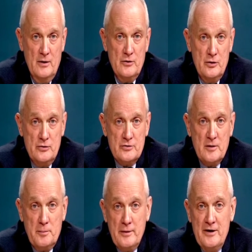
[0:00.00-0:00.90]
Using
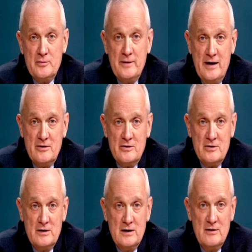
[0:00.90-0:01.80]
a placement
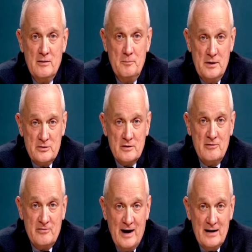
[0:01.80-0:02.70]
agency in the business of
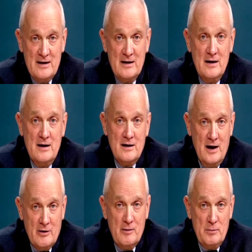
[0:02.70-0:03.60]
finding
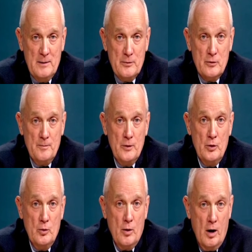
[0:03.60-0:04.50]
caring people
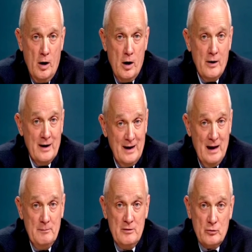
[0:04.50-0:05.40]
who are and
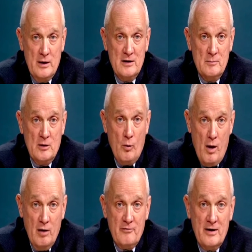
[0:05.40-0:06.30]
can be trained to be
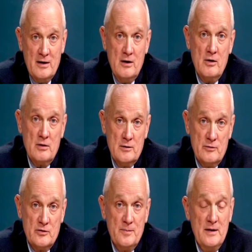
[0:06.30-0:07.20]
qualified
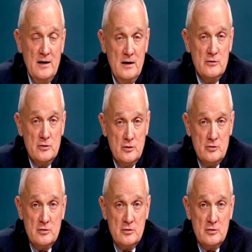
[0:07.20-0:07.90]
caregivers is a good